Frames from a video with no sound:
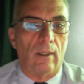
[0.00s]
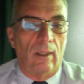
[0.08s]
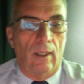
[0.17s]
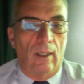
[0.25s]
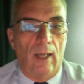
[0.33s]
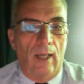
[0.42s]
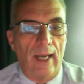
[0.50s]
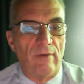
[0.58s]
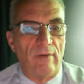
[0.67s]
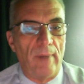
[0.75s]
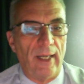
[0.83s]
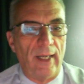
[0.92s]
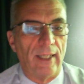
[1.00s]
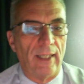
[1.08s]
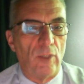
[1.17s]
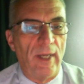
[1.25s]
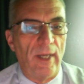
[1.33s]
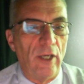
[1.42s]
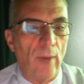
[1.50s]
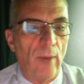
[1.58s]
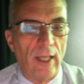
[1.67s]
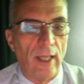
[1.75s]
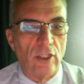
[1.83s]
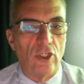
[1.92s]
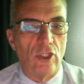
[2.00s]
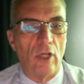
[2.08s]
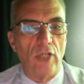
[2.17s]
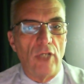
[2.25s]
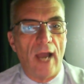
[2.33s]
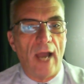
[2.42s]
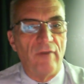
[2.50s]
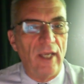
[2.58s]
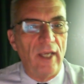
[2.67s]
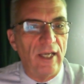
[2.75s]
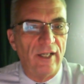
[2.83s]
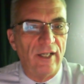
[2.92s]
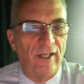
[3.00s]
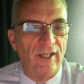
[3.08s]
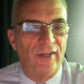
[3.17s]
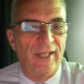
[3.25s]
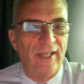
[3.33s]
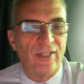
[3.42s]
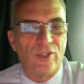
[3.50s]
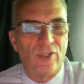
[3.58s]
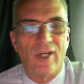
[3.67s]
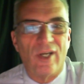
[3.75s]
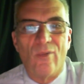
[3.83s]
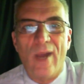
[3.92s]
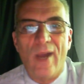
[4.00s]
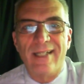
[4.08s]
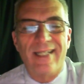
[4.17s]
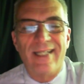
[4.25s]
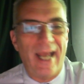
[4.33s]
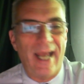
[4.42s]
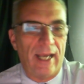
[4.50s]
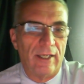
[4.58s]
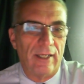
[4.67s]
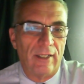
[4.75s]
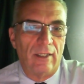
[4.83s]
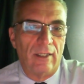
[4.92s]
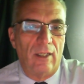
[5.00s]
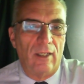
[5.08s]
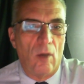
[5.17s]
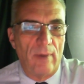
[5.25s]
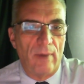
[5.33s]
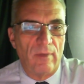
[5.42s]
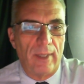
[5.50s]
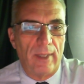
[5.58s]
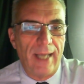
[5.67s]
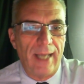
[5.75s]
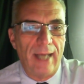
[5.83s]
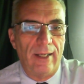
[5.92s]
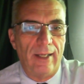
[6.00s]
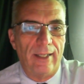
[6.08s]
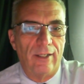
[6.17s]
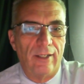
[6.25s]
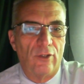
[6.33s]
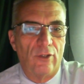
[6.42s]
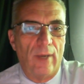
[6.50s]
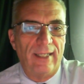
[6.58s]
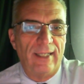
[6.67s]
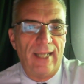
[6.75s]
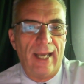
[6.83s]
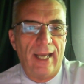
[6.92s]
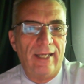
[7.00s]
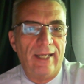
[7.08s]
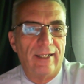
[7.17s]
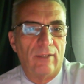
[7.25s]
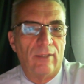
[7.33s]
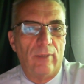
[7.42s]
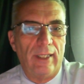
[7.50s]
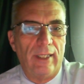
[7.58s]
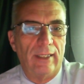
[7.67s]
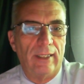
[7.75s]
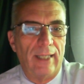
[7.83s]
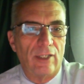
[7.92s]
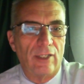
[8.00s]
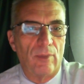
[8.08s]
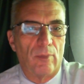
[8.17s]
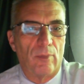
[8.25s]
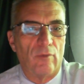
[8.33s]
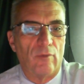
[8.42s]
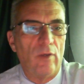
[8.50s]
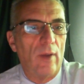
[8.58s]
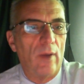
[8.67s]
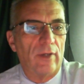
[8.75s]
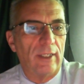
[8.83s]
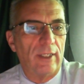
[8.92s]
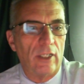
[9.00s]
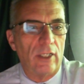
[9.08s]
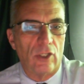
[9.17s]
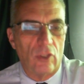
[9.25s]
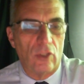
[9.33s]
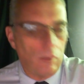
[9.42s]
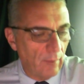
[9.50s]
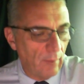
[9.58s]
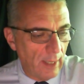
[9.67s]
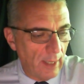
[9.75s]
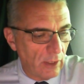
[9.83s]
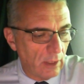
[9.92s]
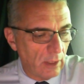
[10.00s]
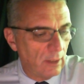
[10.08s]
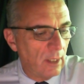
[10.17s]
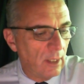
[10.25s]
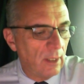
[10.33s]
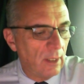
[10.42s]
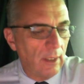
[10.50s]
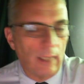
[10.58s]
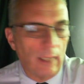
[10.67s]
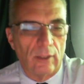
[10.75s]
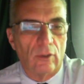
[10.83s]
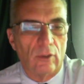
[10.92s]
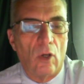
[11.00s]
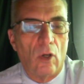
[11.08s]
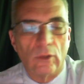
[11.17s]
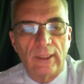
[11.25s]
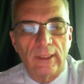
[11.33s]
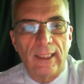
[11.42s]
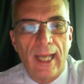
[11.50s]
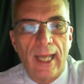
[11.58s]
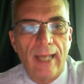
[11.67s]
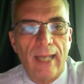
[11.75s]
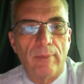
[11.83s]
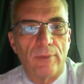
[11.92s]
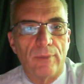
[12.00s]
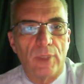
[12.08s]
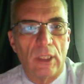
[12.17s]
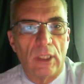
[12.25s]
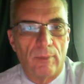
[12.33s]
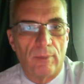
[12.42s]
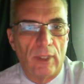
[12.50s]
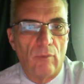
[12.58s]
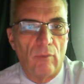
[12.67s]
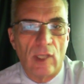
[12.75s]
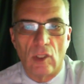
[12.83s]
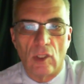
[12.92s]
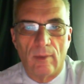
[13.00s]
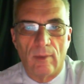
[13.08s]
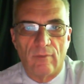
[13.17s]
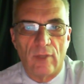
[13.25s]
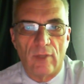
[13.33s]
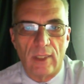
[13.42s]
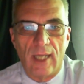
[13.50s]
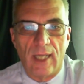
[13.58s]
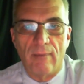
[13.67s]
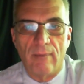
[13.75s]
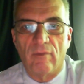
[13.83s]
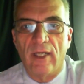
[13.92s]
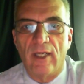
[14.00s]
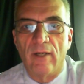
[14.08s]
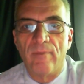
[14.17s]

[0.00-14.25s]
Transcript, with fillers: Hi everybody, it's meteorologist Joe Cioffi on this uh, Wednesday. Hope everybody had a uh, great day. Uh, we uh, had some improving weather conditions over us and got a little colder today, but still pretty reasonable for this time of year.